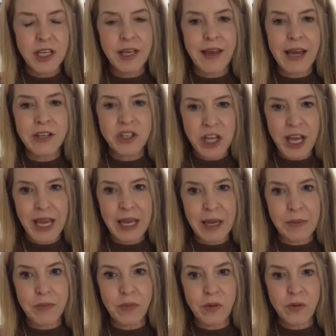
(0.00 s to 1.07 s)
that
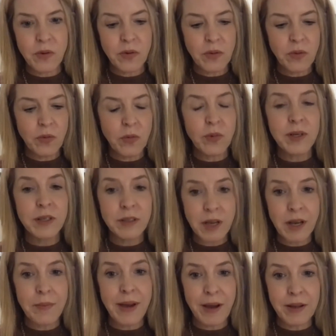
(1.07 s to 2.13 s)
shame will
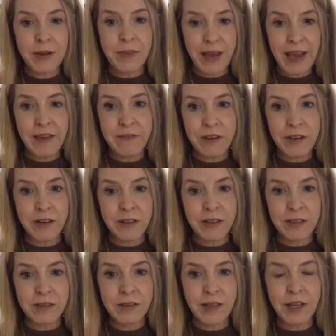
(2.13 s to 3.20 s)
come out in behavior
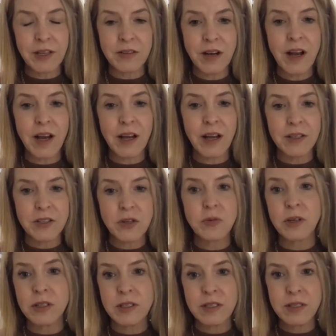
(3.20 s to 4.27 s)
later on
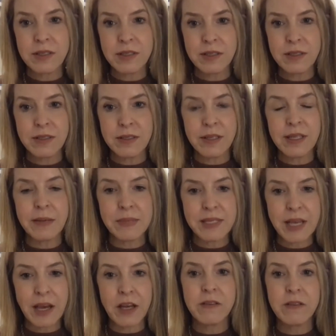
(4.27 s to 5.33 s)
towards
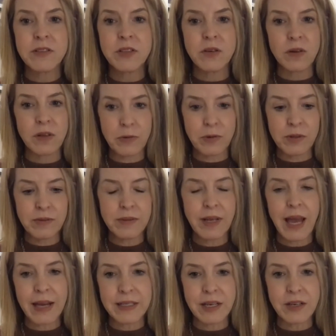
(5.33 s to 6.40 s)
themselves, or they will
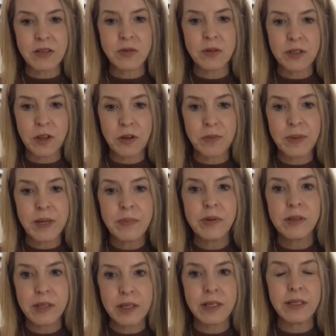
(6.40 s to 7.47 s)
act out towards other
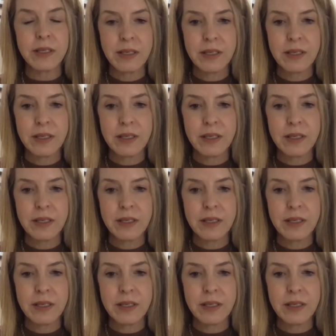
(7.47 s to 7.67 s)
people. And